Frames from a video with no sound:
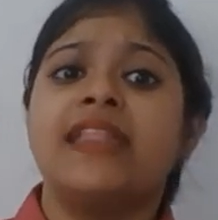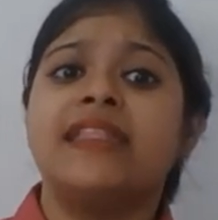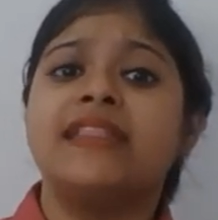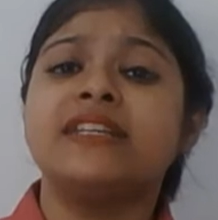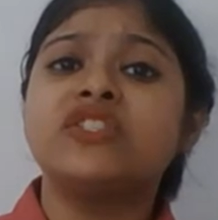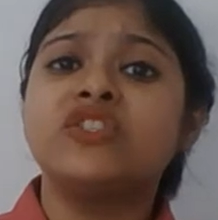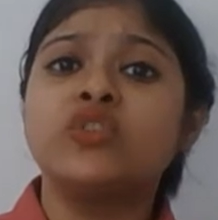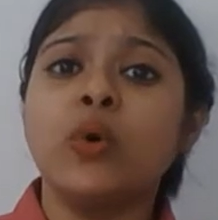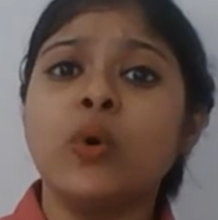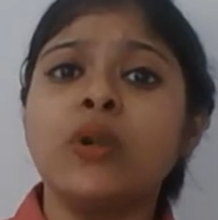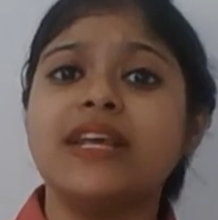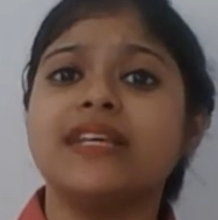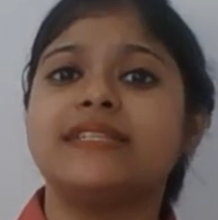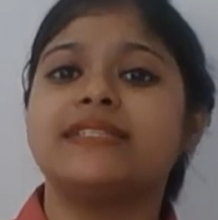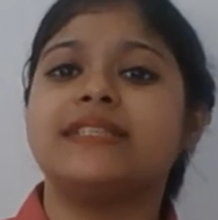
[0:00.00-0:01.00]
The
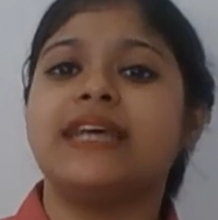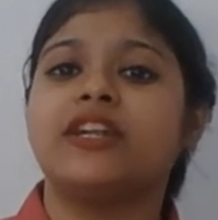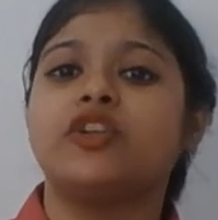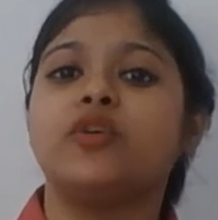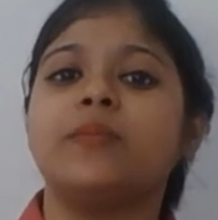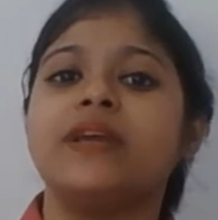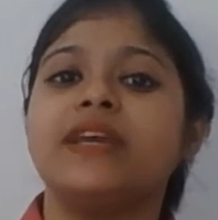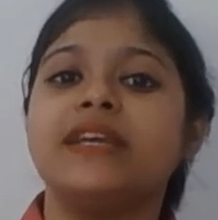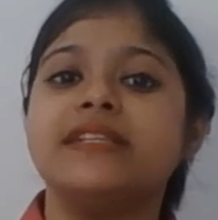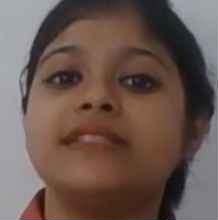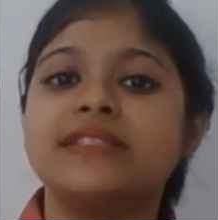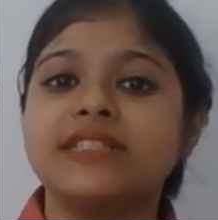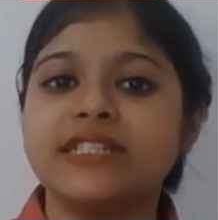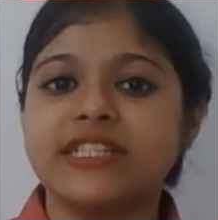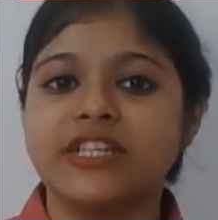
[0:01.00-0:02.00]
suit is said to be
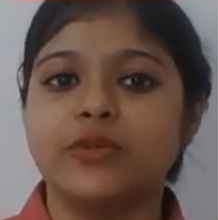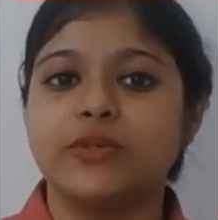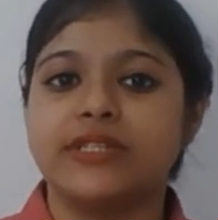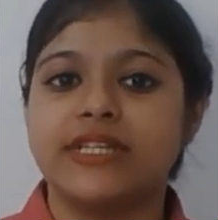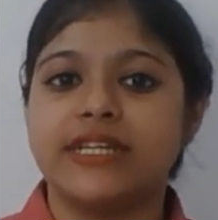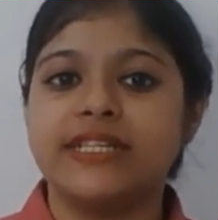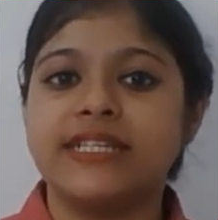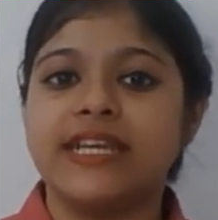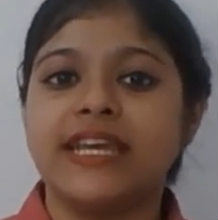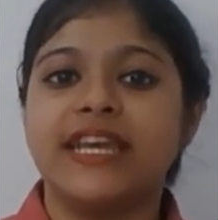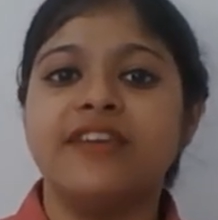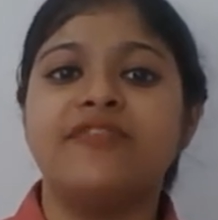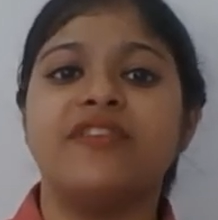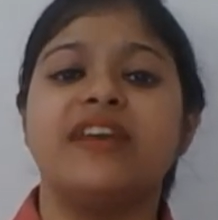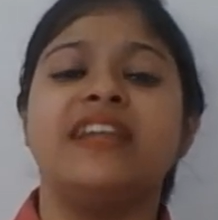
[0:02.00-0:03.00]
instituted
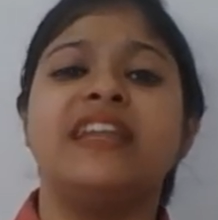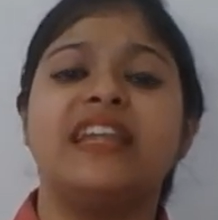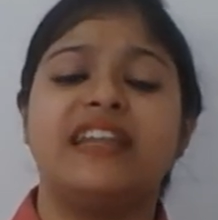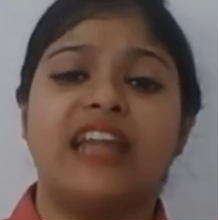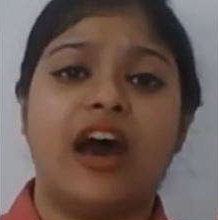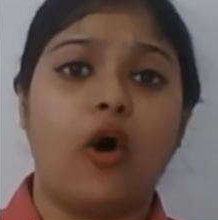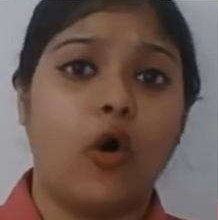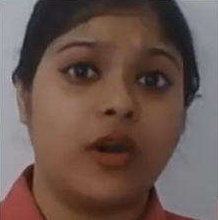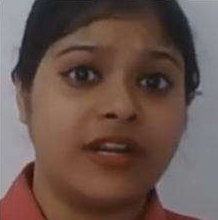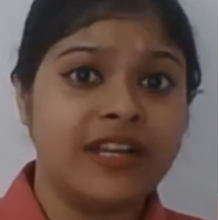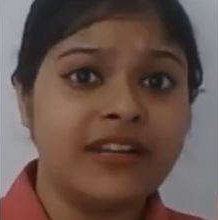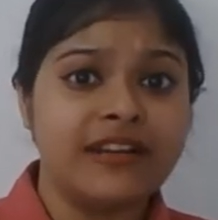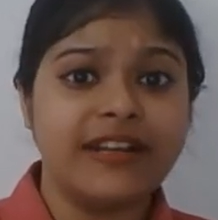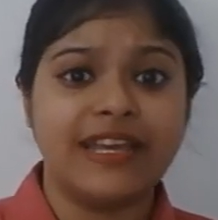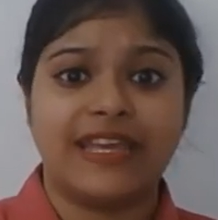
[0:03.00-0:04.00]
if in an
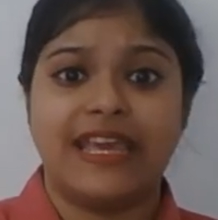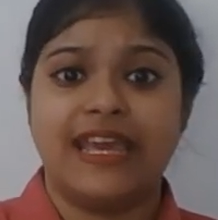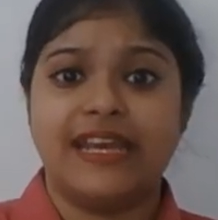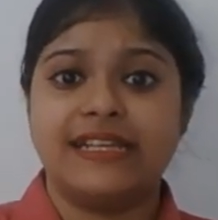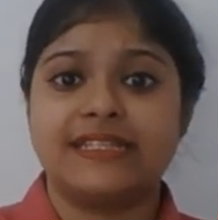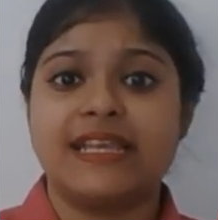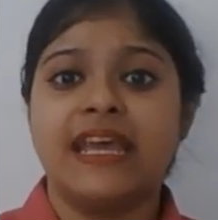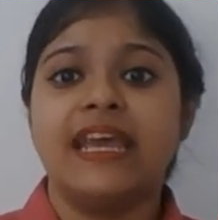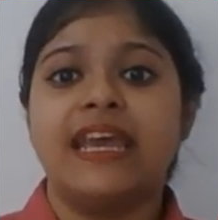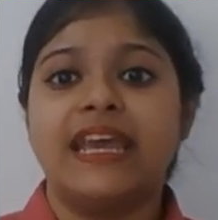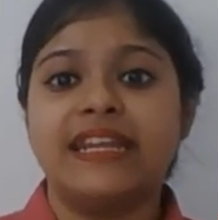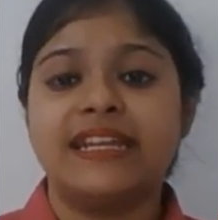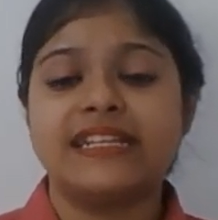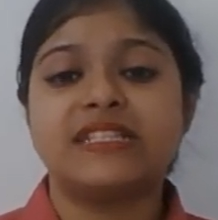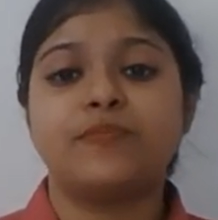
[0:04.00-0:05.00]
ordinary case
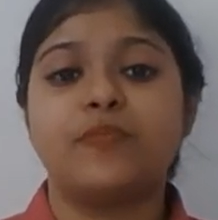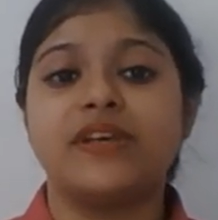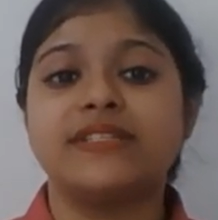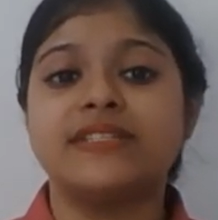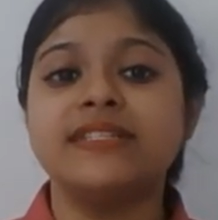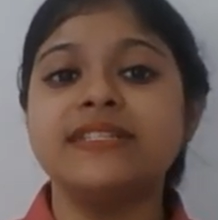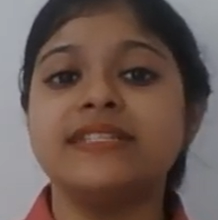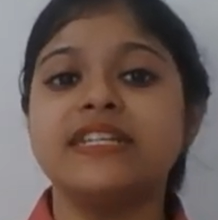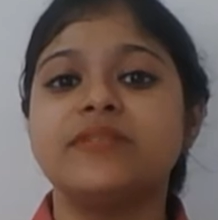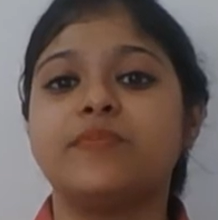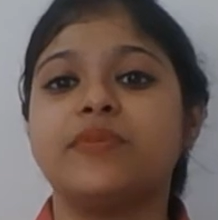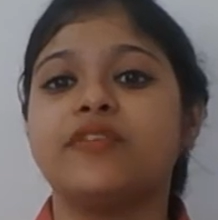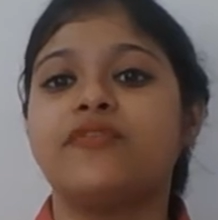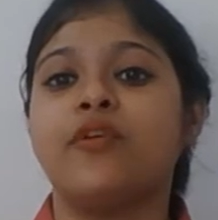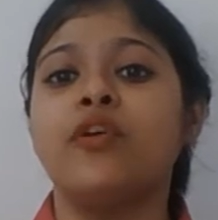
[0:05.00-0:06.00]
it is presented
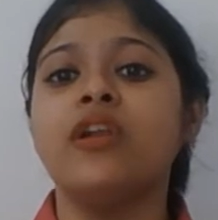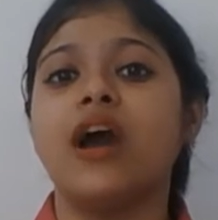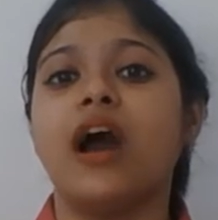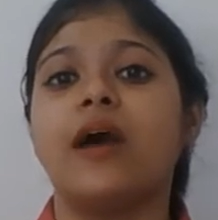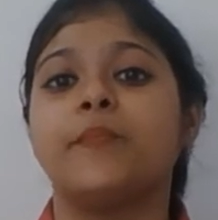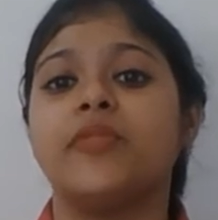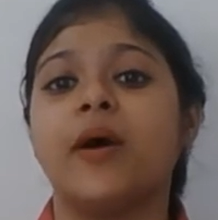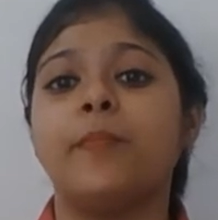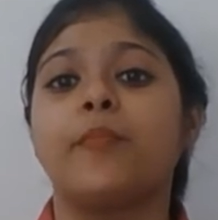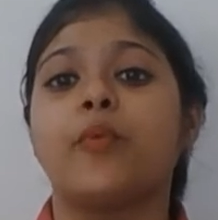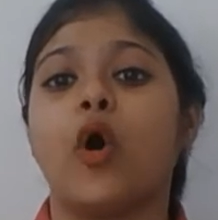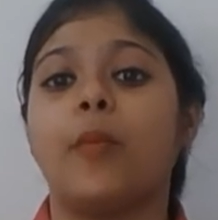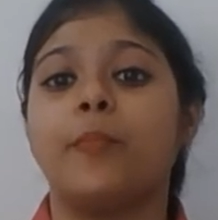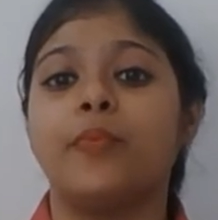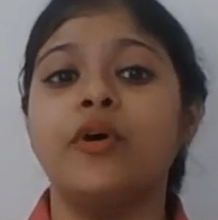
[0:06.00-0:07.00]
before the
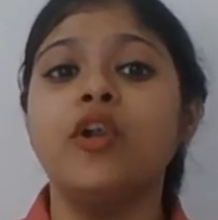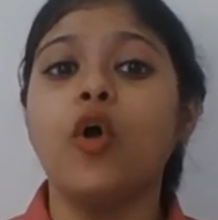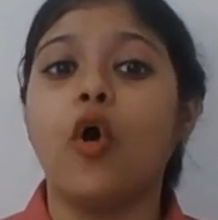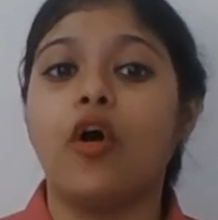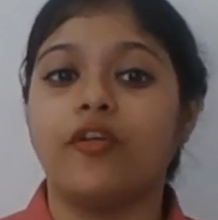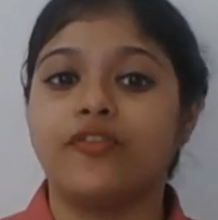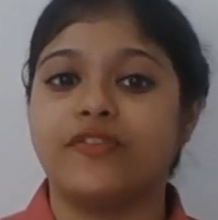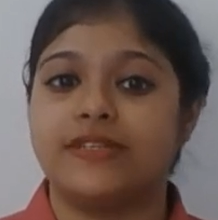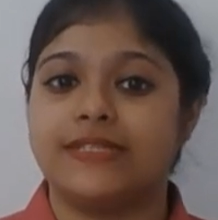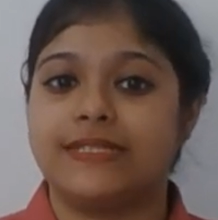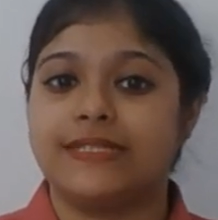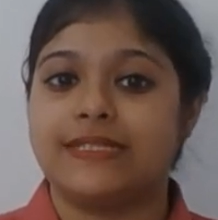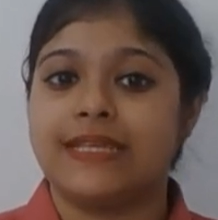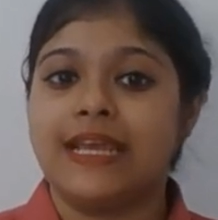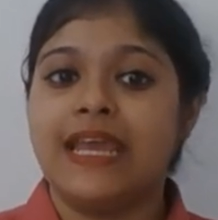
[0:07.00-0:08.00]
proper office.
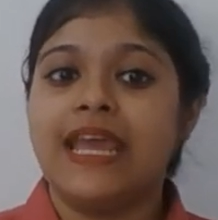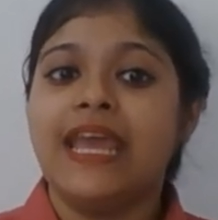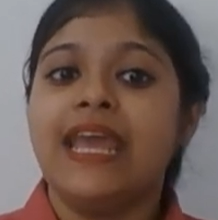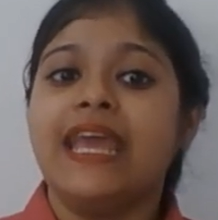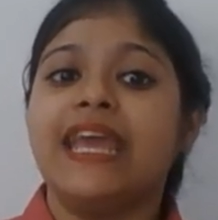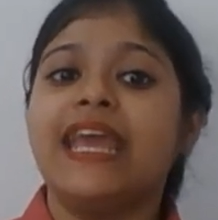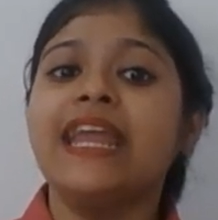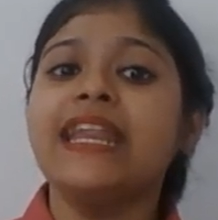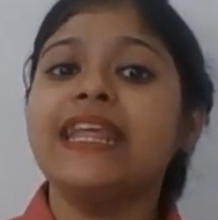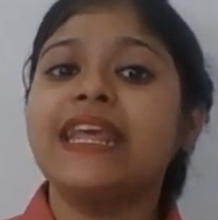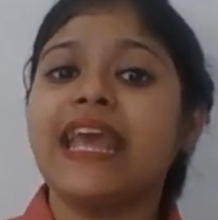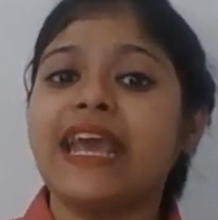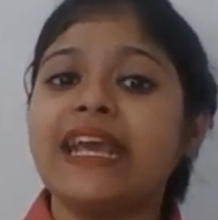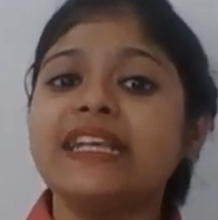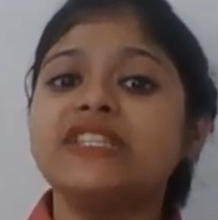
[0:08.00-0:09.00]
In
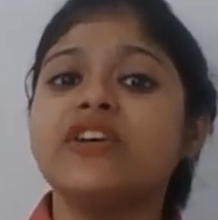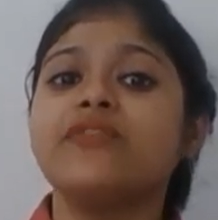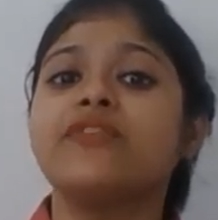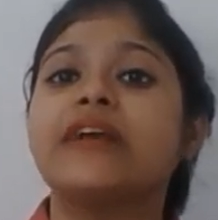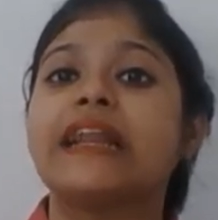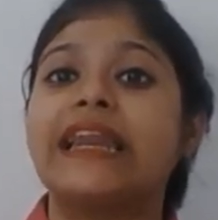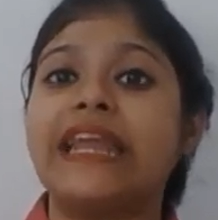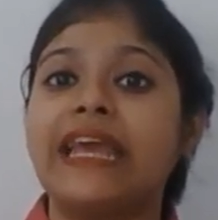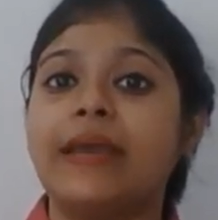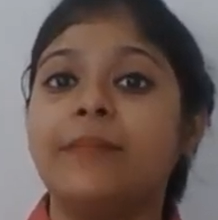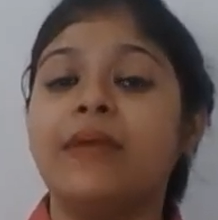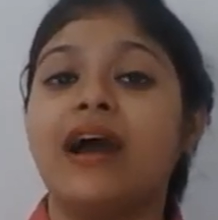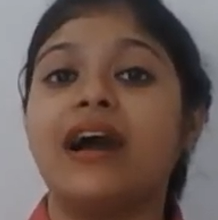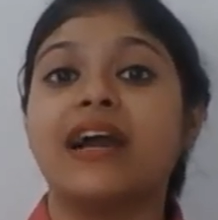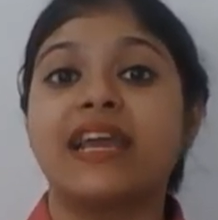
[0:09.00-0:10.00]
case of
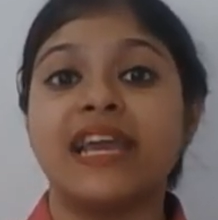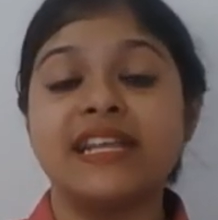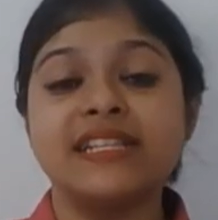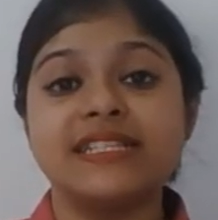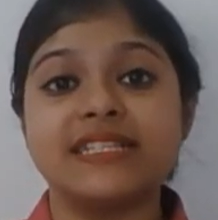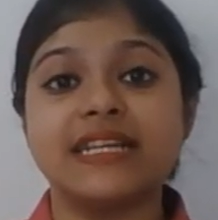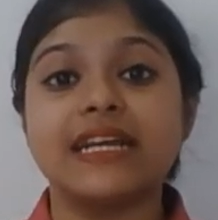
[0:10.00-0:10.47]
claim against a